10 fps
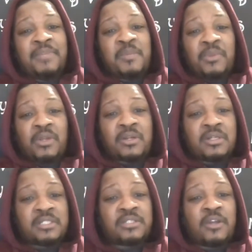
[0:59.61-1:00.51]
people are
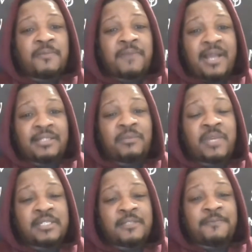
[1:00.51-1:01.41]
going to start finding
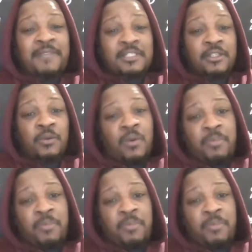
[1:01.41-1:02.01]
ways to fix their own